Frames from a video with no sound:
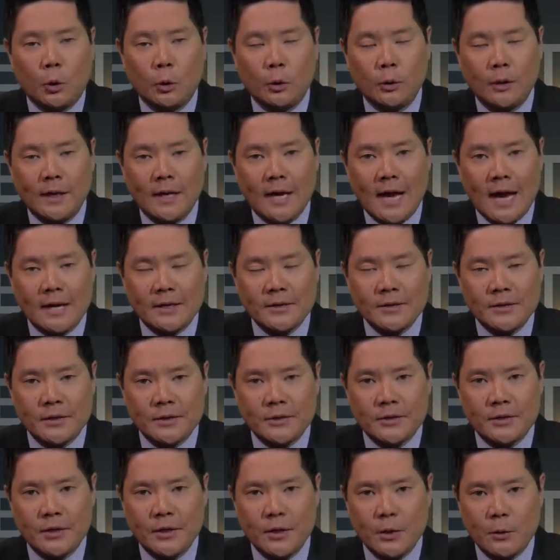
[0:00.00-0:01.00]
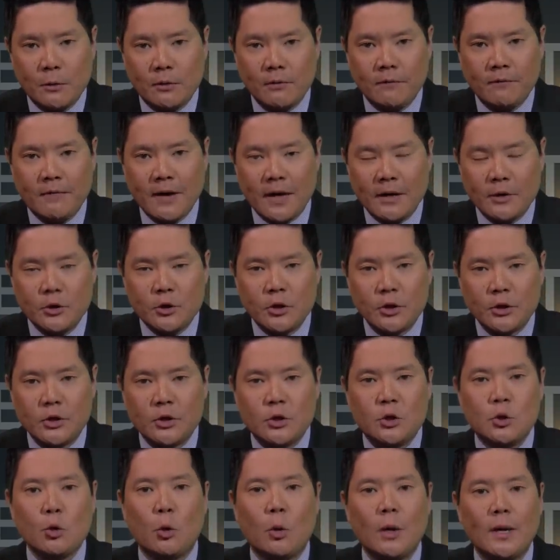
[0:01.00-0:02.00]
early access to new
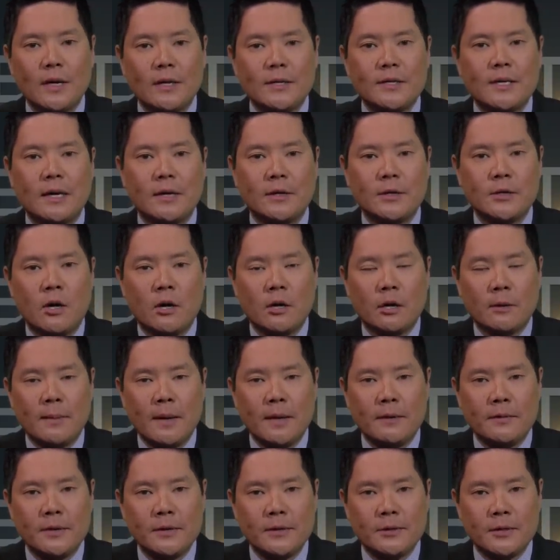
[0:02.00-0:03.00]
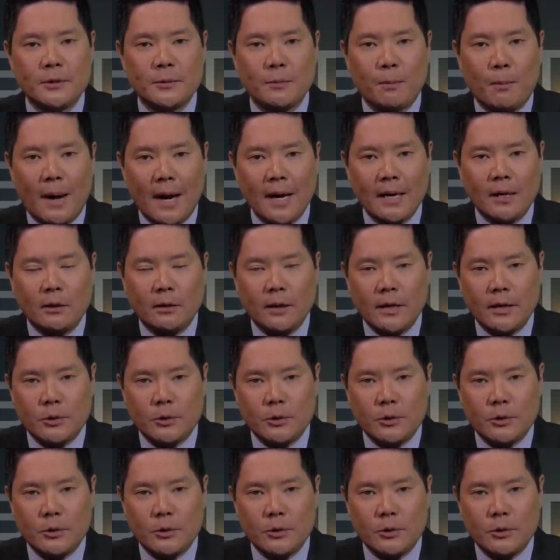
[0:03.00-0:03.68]
inventions. Joining us now to talk about this is Michael